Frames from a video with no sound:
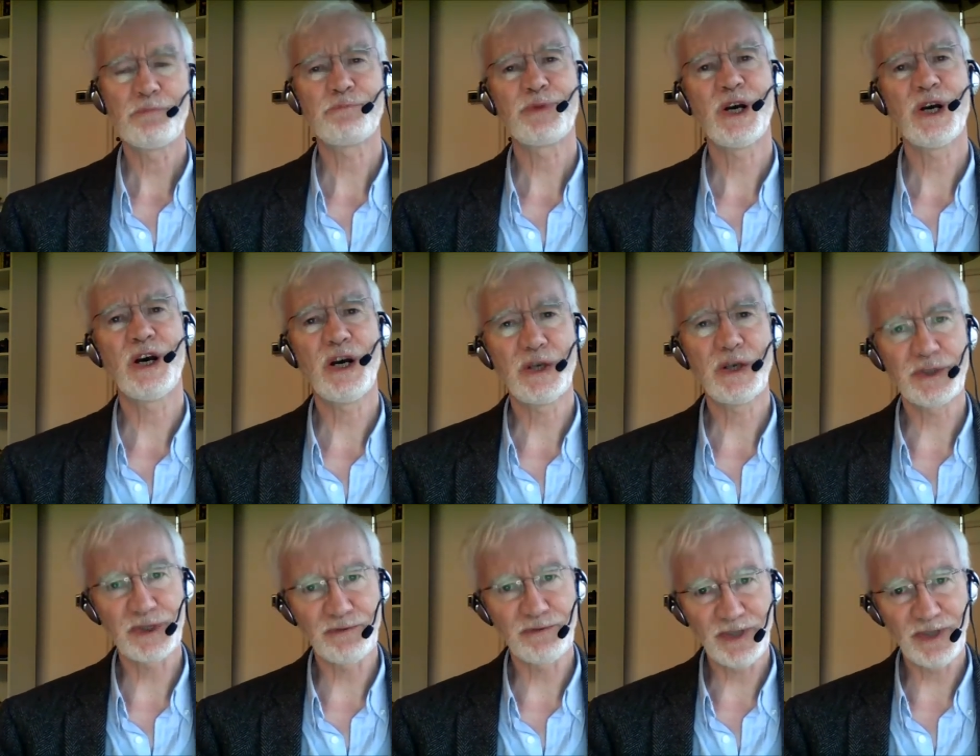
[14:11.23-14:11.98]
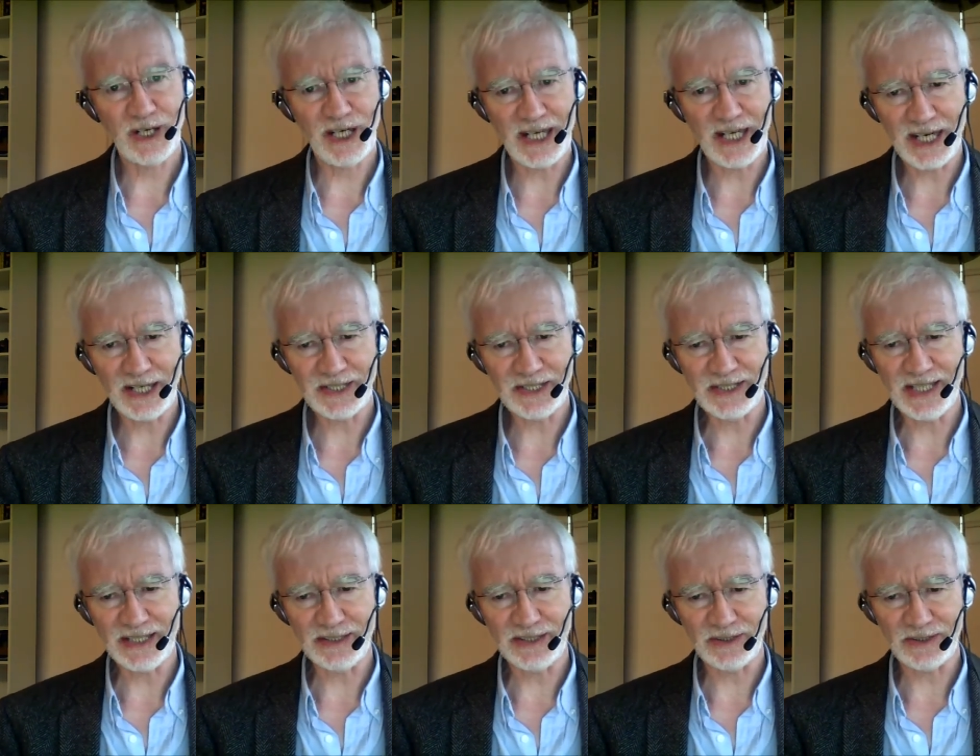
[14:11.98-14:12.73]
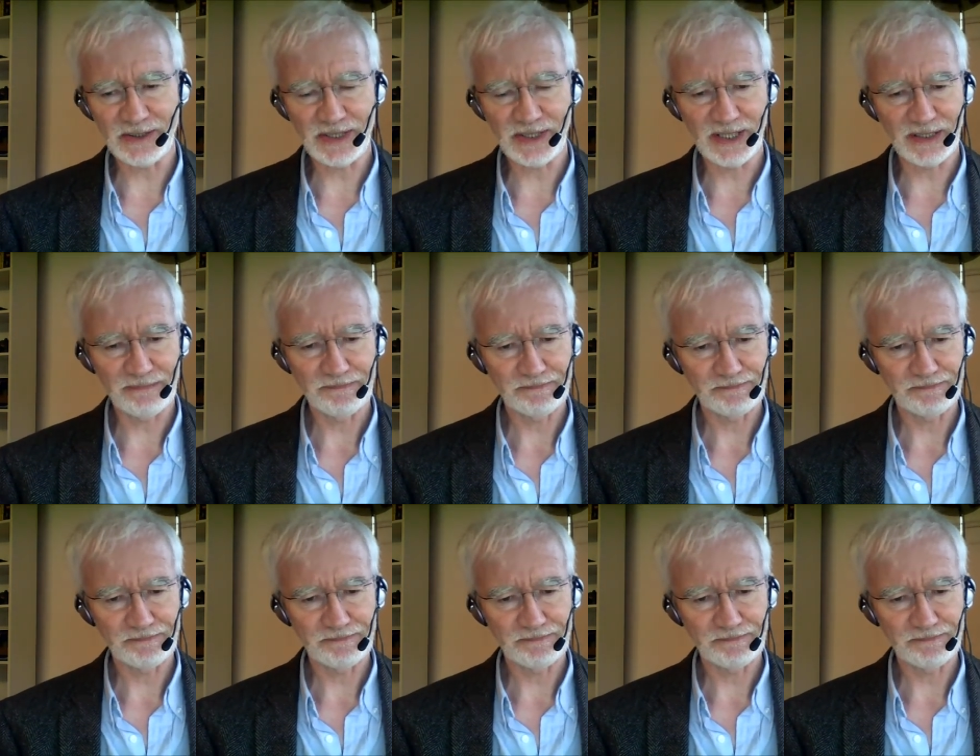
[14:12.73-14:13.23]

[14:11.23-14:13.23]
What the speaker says: part of their identity.